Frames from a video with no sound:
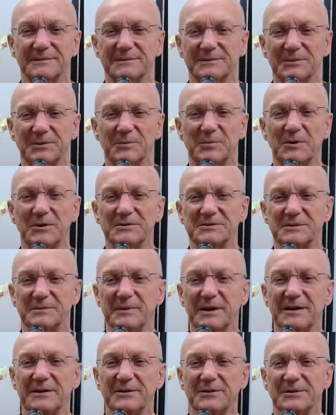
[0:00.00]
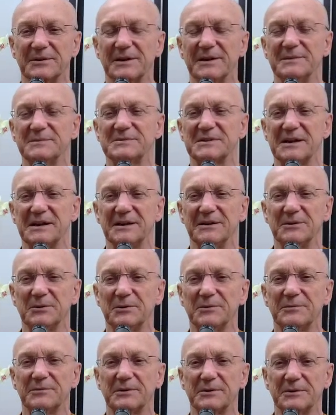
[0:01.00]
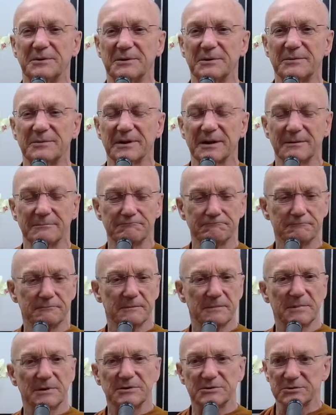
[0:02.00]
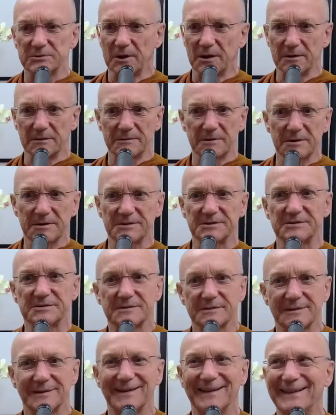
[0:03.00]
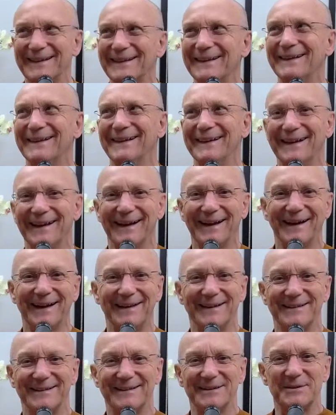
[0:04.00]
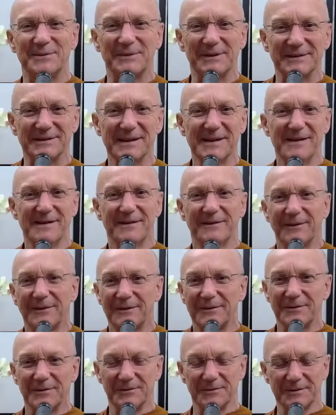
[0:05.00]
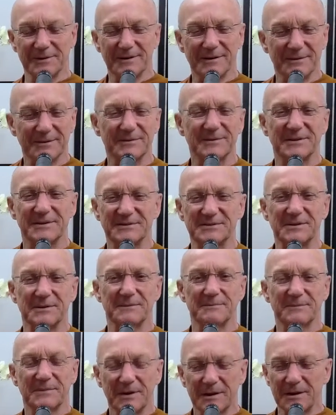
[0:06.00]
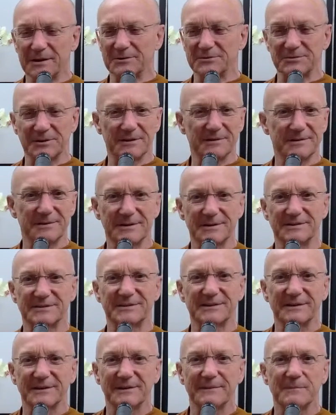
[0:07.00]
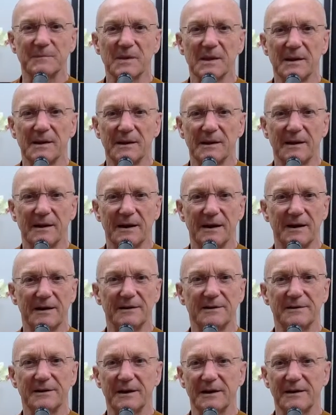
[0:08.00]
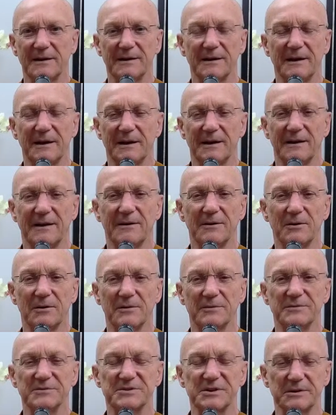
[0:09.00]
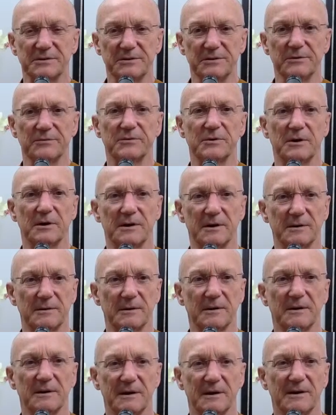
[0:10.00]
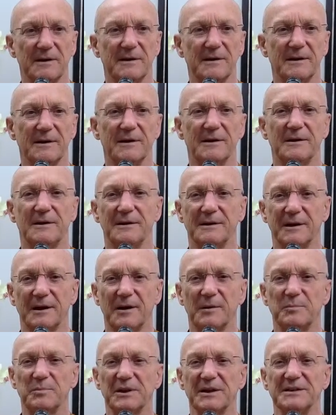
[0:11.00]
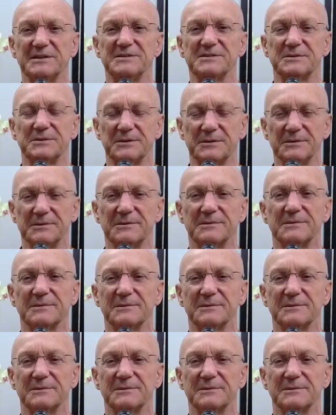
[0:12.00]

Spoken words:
Lovasamero keeps saying over and over again, it's like this. And you realize, oh, yeah, okay, so, yeah, it's like this. Uh, and all of a sudden you've got a place to